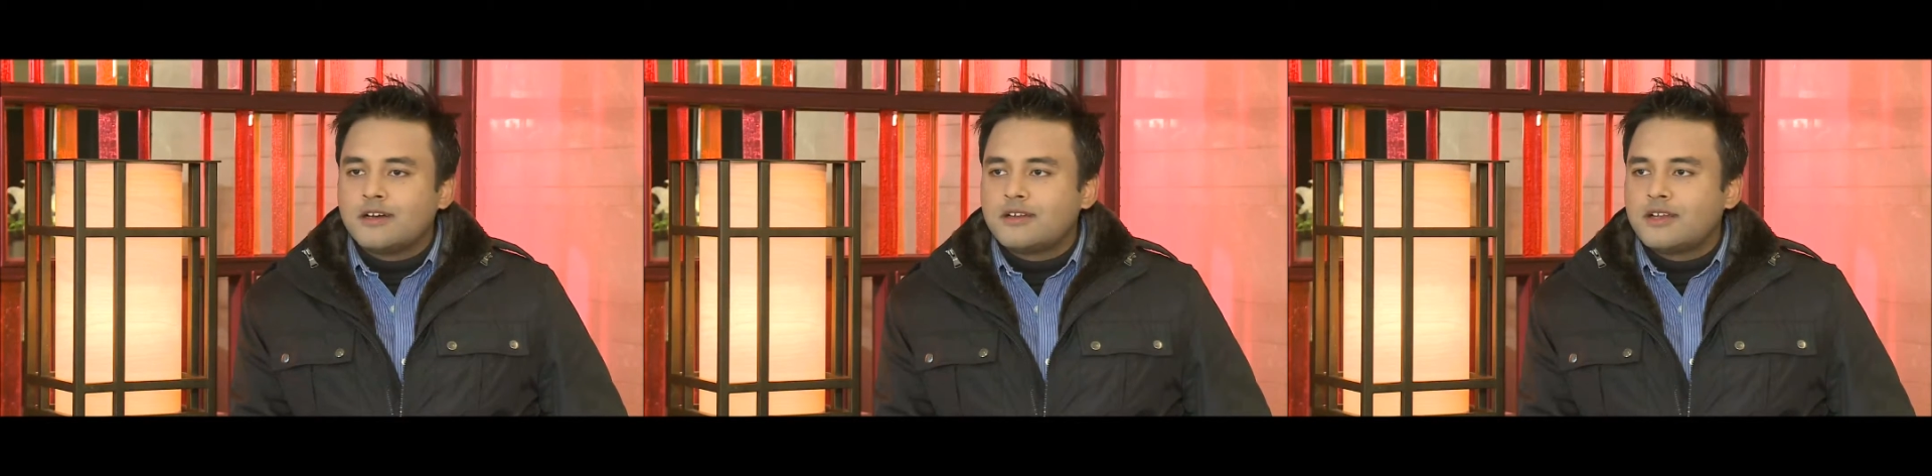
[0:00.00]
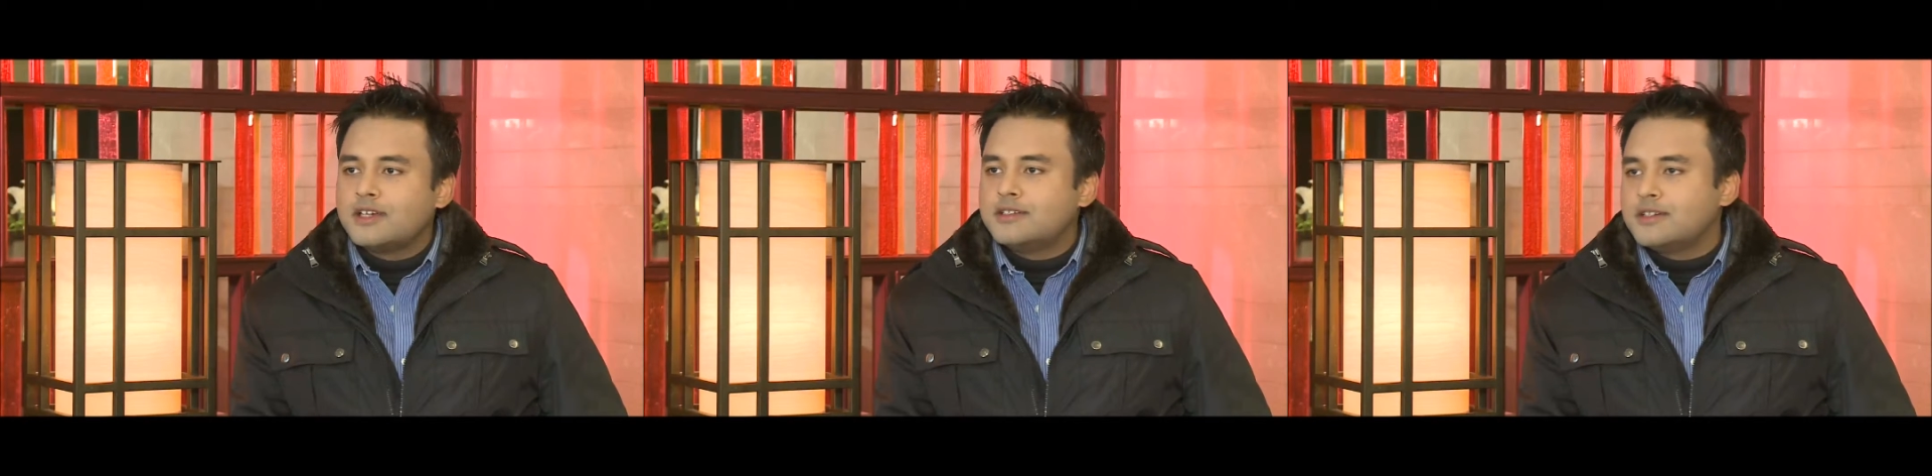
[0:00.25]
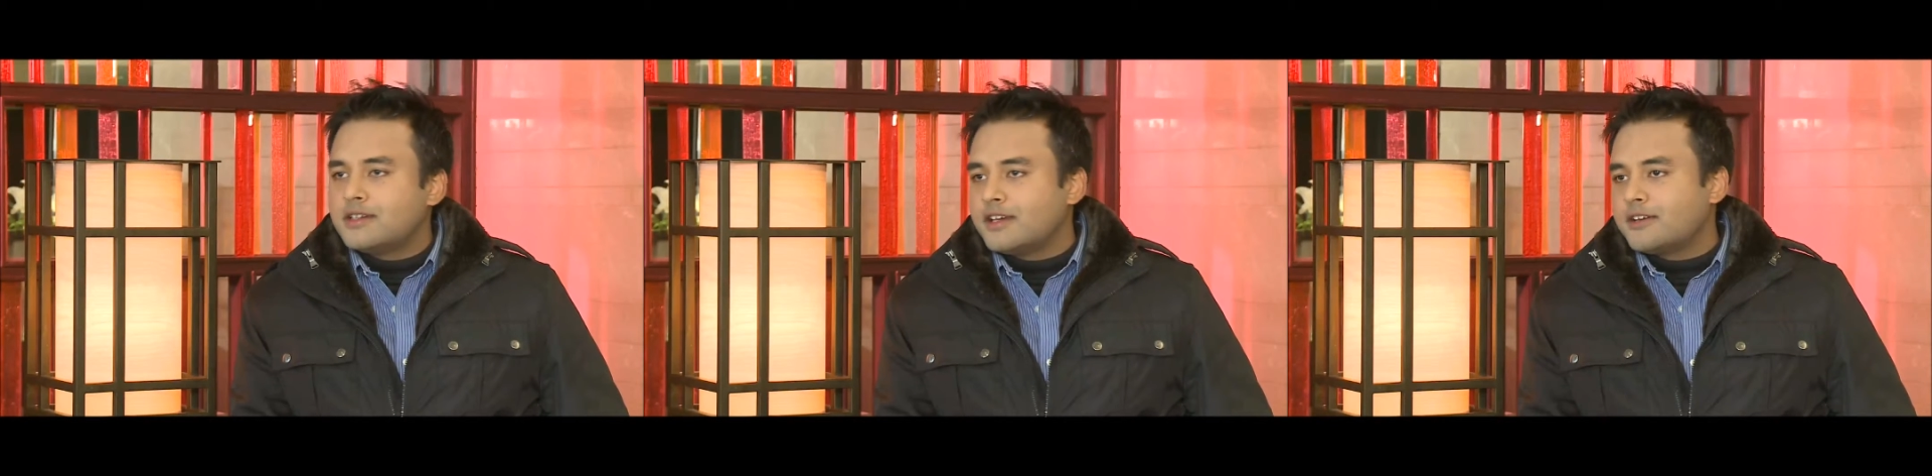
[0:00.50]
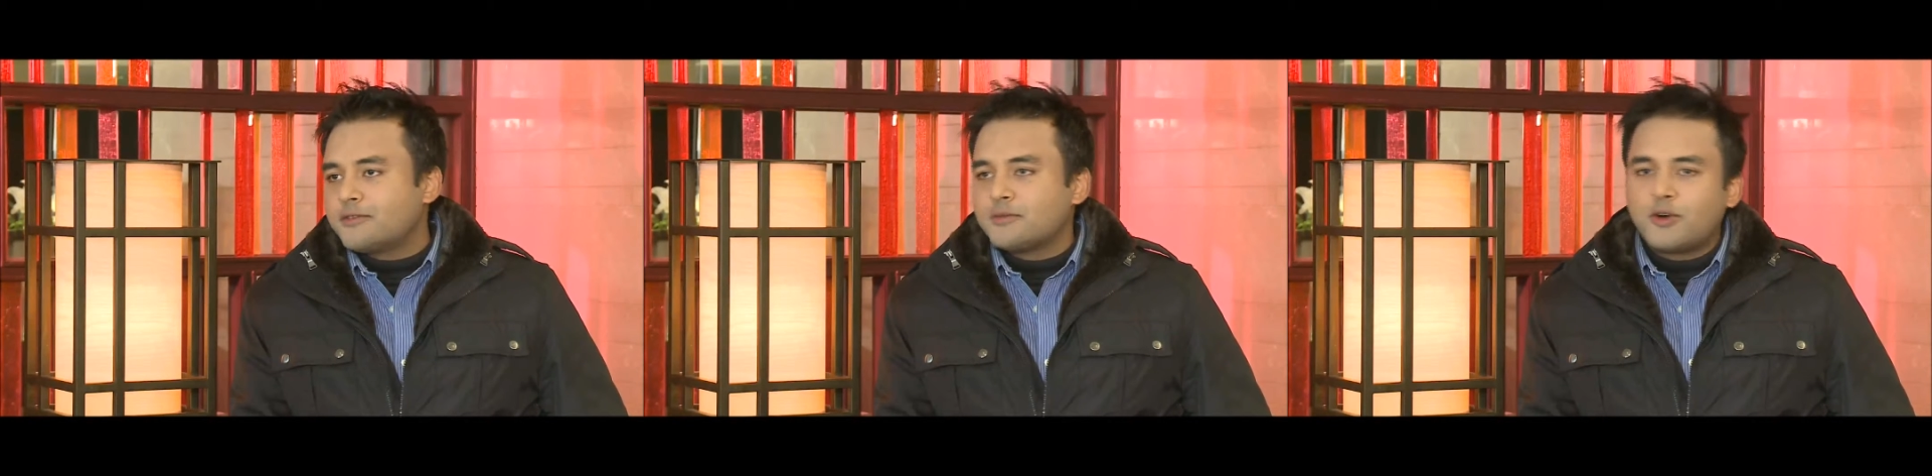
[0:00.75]

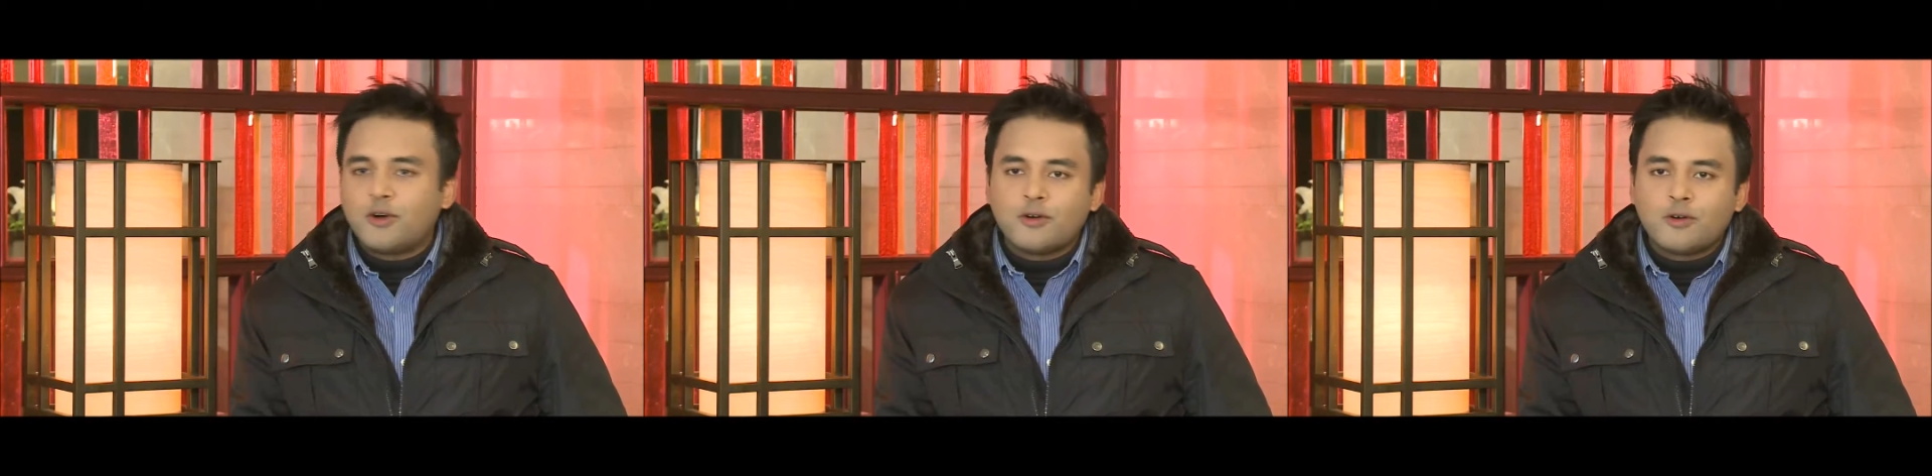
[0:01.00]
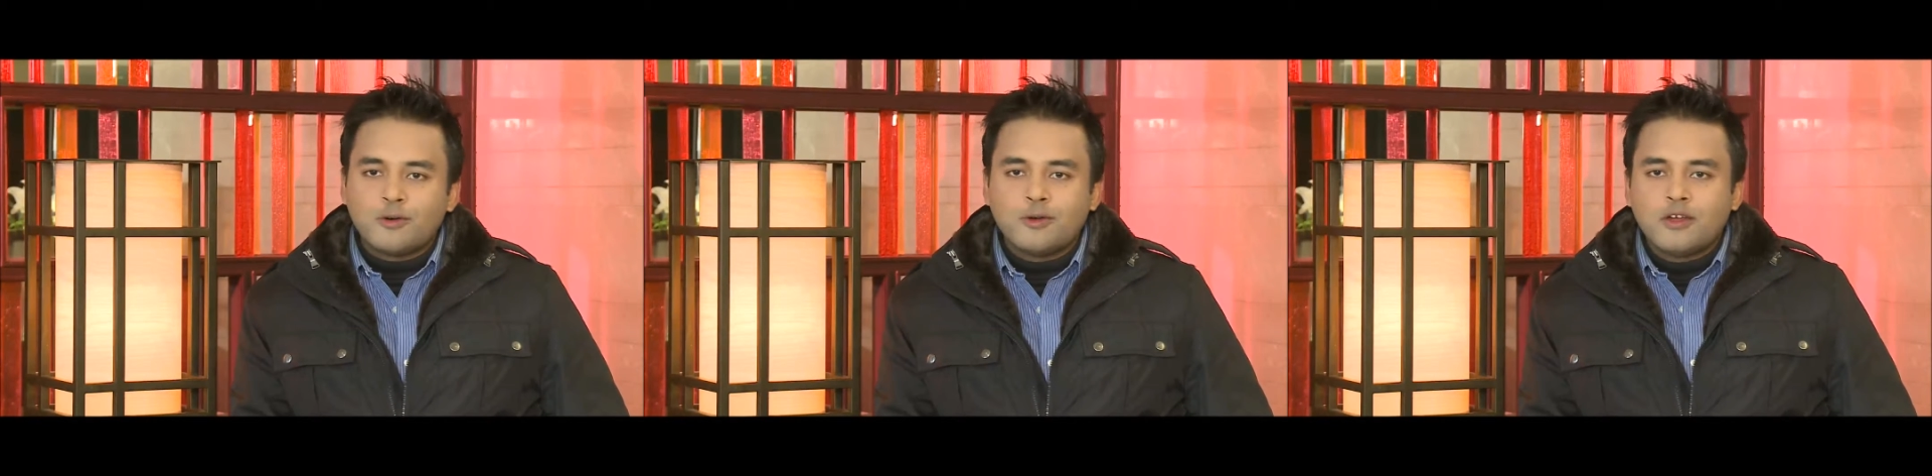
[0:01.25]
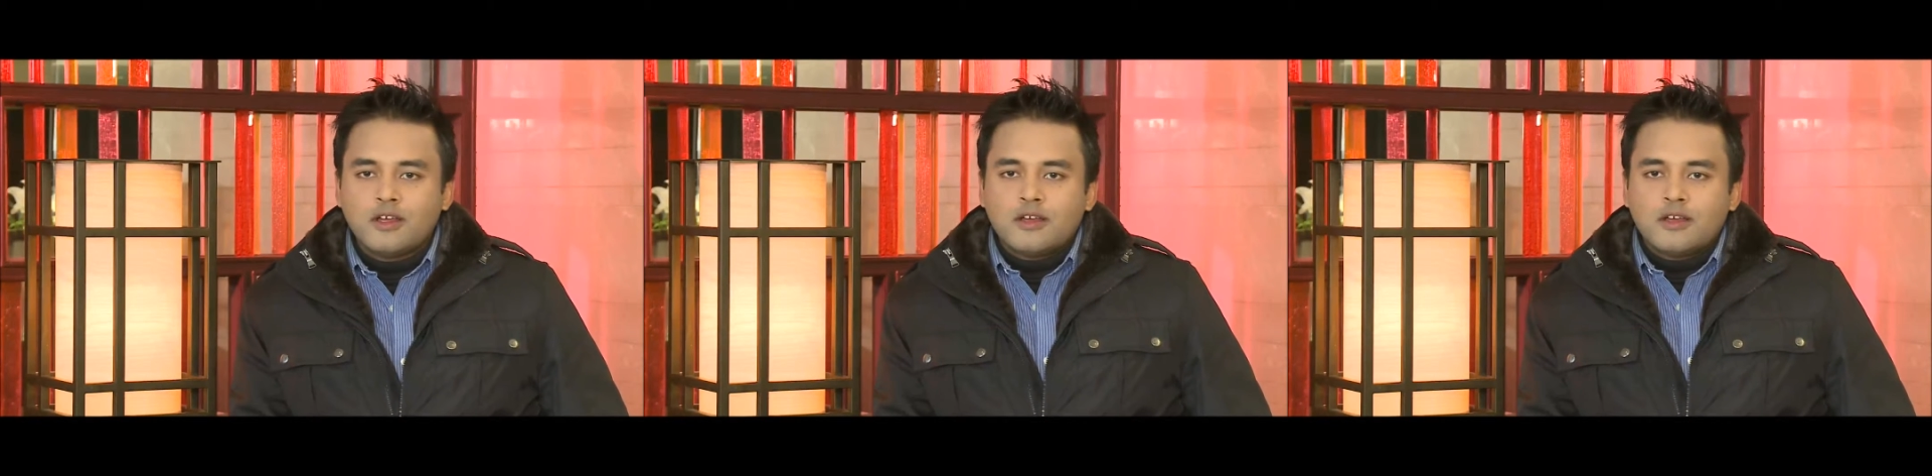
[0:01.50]
Nigeria, from Congo.